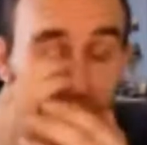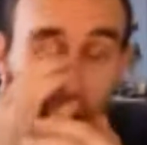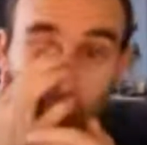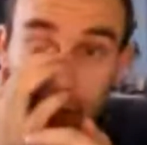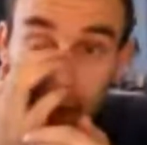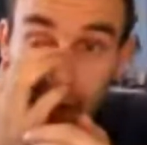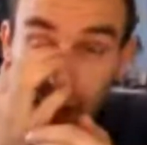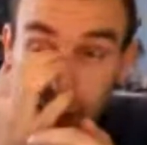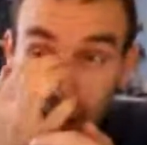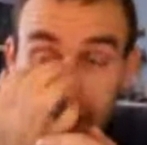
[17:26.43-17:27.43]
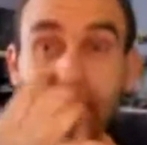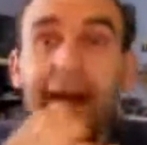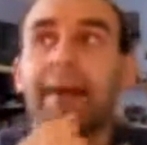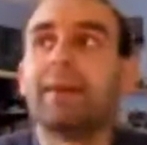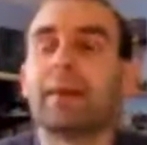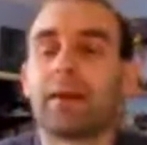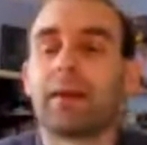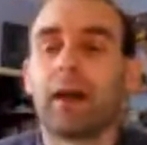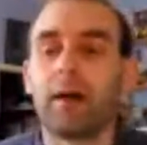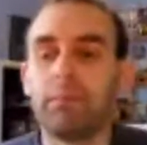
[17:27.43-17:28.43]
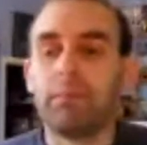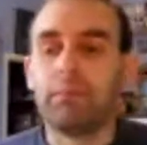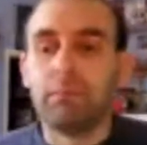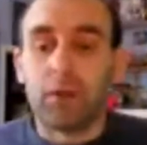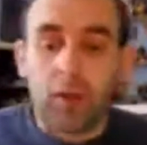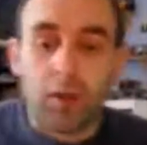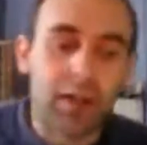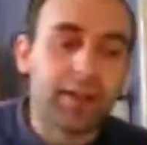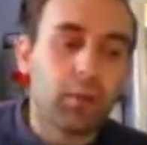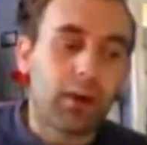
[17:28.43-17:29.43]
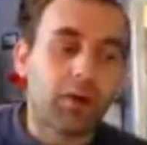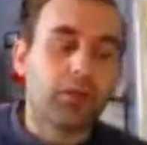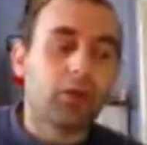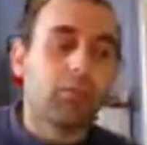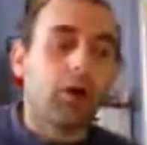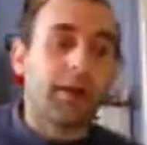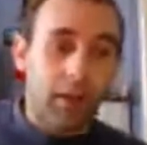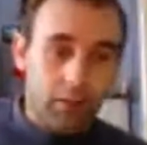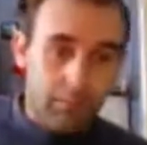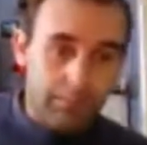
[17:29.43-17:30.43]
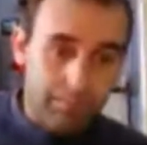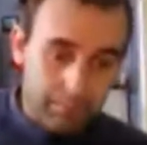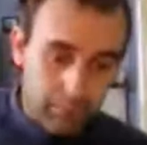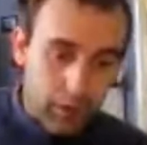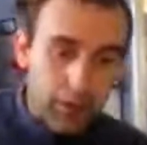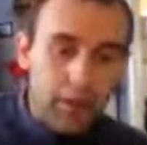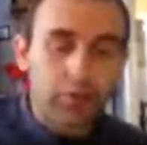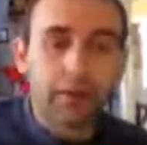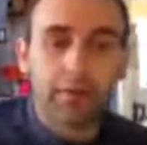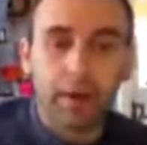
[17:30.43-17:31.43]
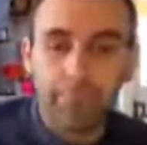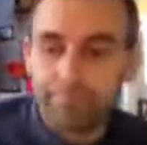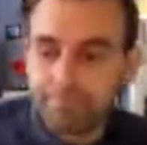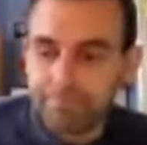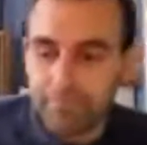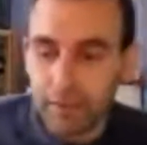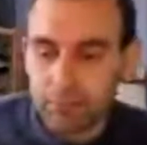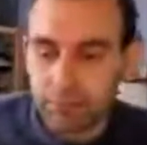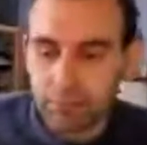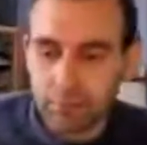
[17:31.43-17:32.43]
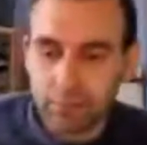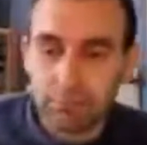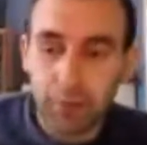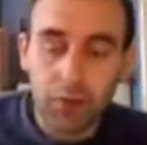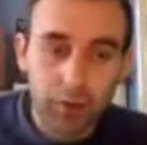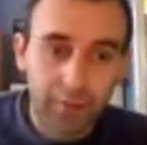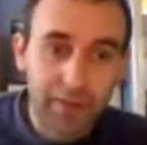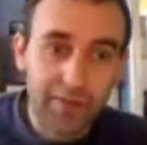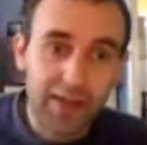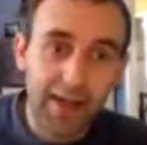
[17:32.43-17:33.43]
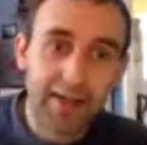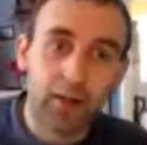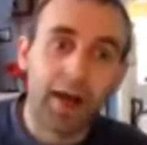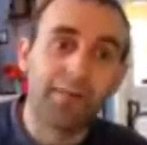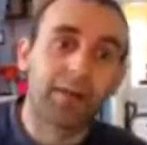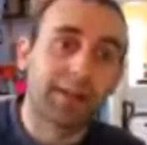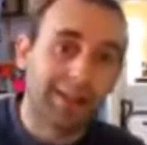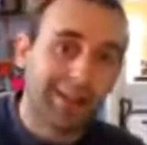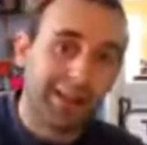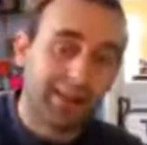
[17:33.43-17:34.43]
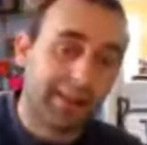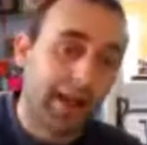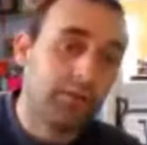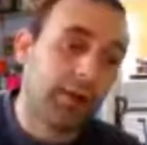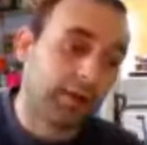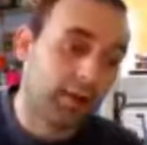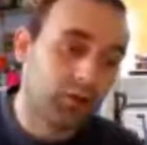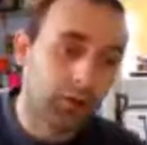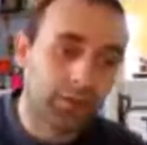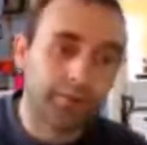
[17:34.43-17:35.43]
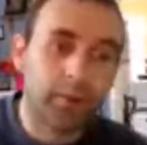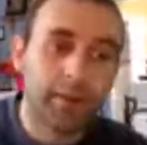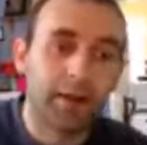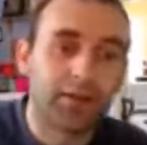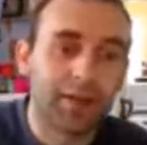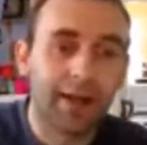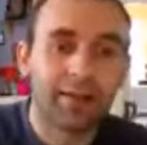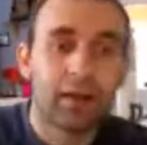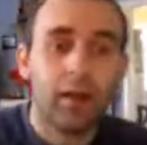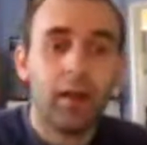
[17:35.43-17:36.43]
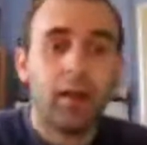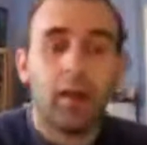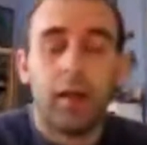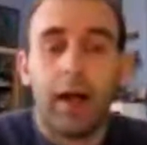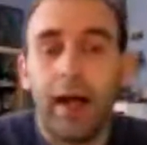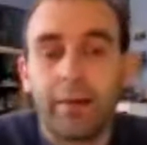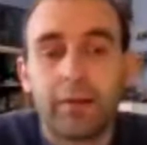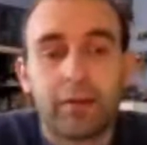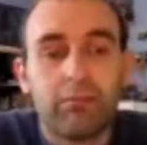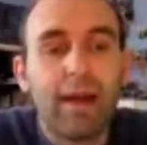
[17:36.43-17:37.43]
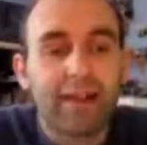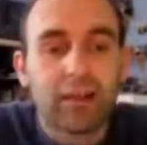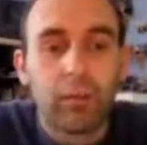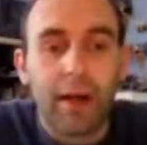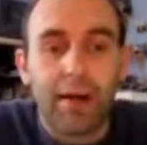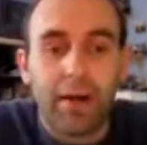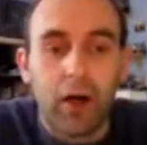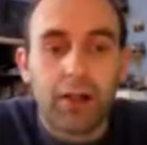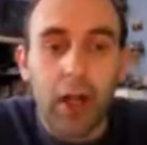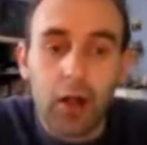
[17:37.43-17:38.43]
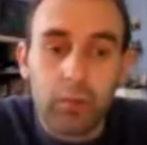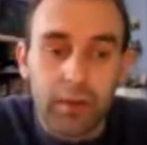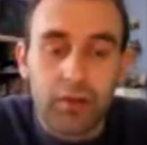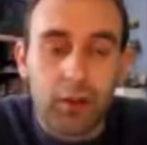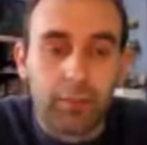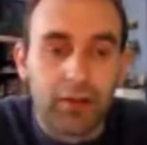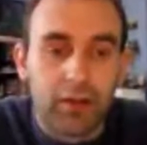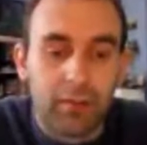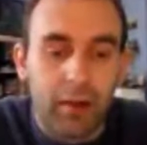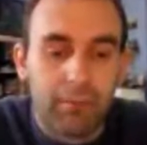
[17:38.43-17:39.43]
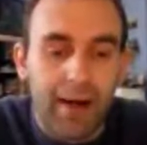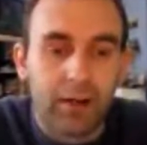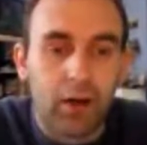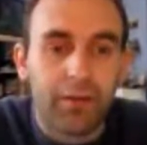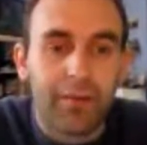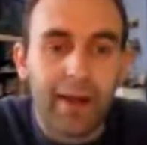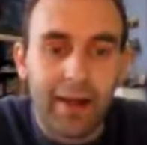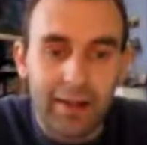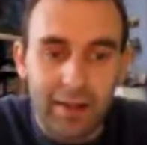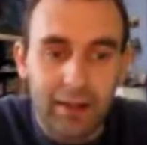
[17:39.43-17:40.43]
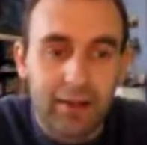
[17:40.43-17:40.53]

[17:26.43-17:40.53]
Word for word: I spend sourcing as well I can. Um, generally, when I do my, I go to the um, post office every day. I have a click and collect account, and I drop off my mail sacks. And next to where I go, where I drop my my mail off, there is a.